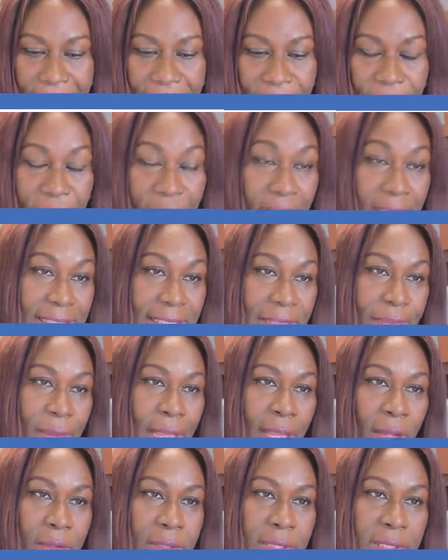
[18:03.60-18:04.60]
for their
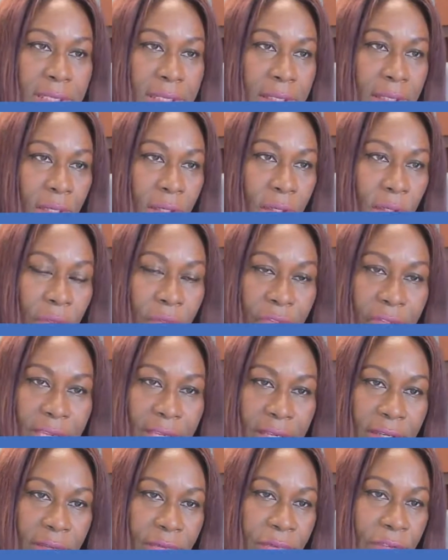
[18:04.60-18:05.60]
spouse or
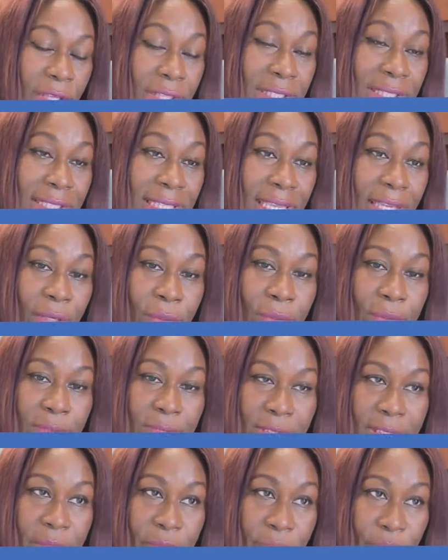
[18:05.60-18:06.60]
their fiance
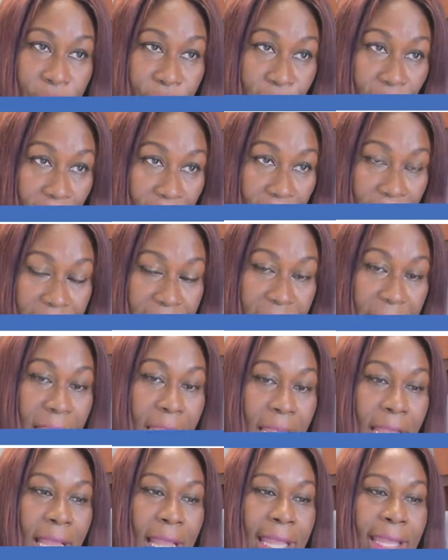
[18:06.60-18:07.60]
who's abroad,
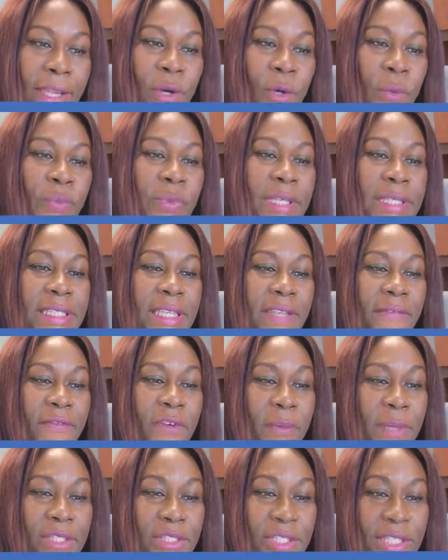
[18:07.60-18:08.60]
I hope this
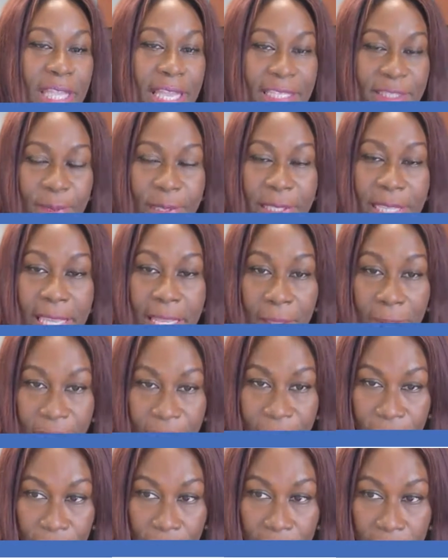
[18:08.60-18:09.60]
information has been
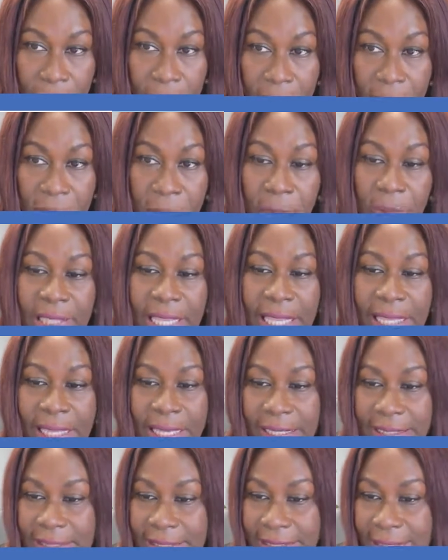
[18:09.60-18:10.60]
helpful. But like
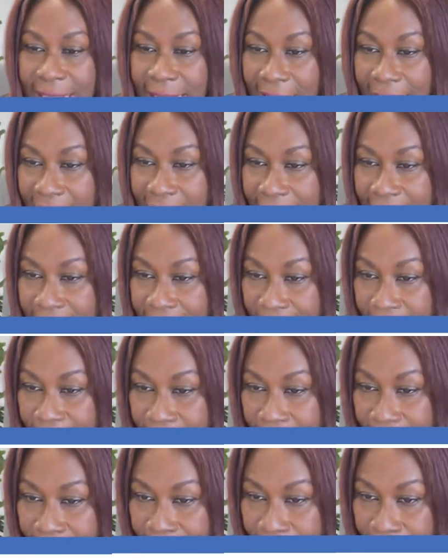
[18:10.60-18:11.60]
I said,
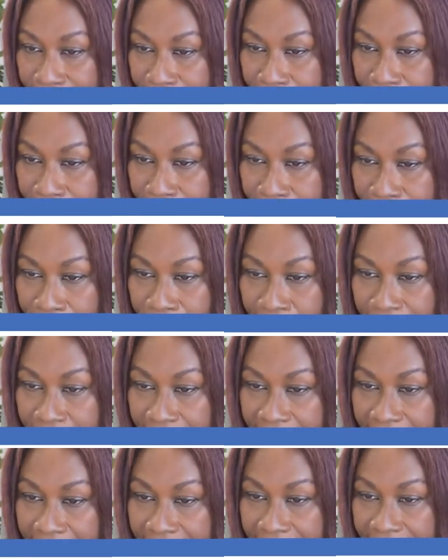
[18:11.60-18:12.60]

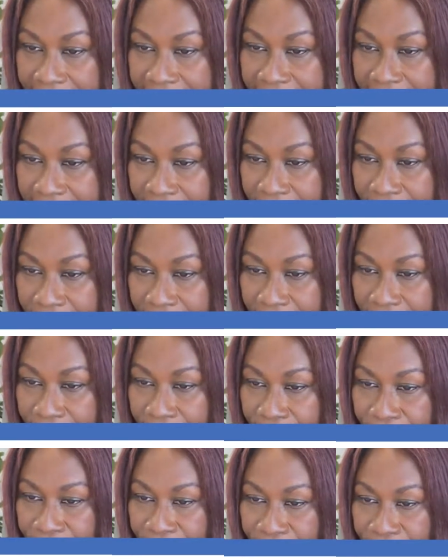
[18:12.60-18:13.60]
it
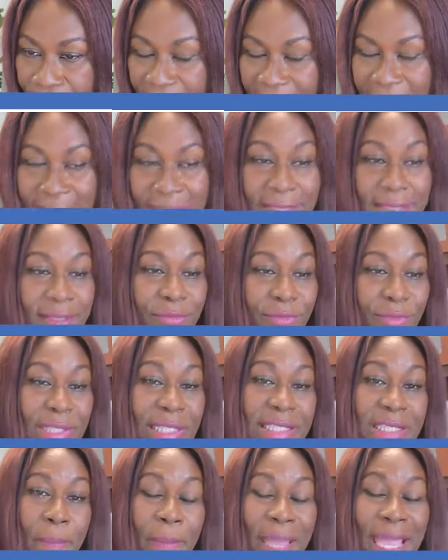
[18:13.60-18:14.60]
really
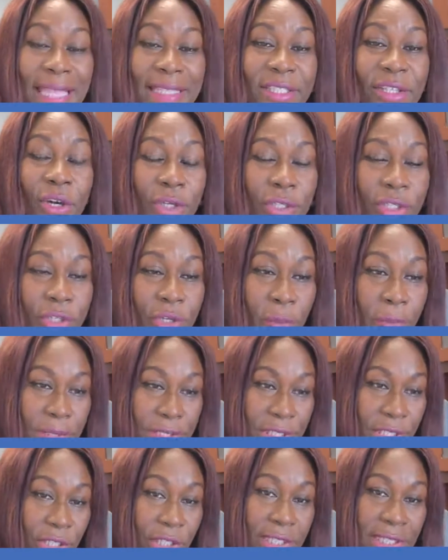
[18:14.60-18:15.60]
depends on your
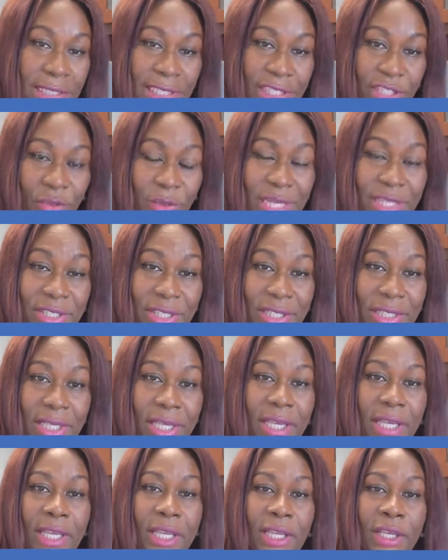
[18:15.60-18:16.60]
particular situation.
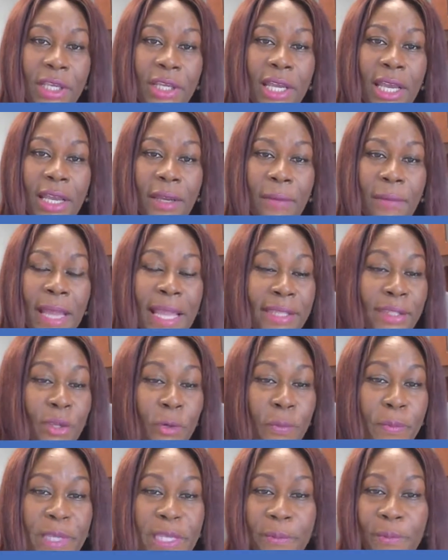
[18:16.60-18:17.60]
I
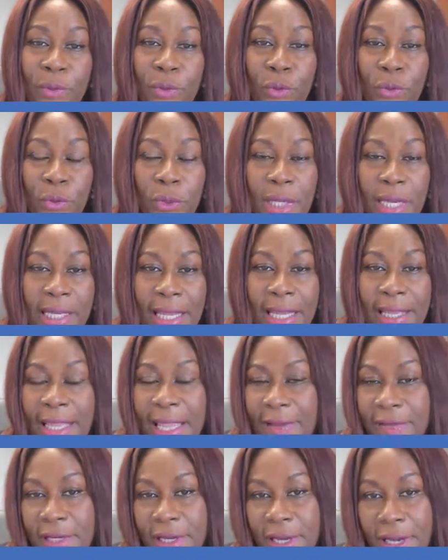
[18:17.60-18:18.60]
know people, I
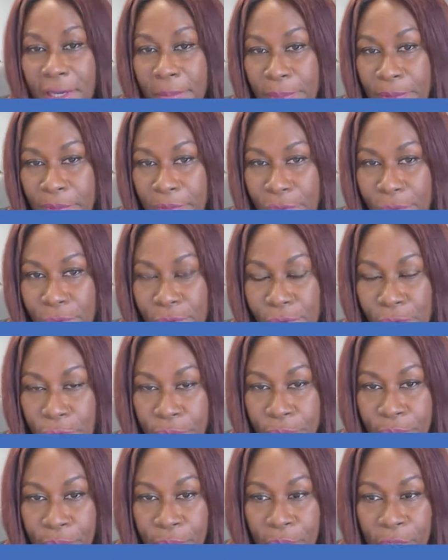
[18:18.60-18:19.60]
have a couple who,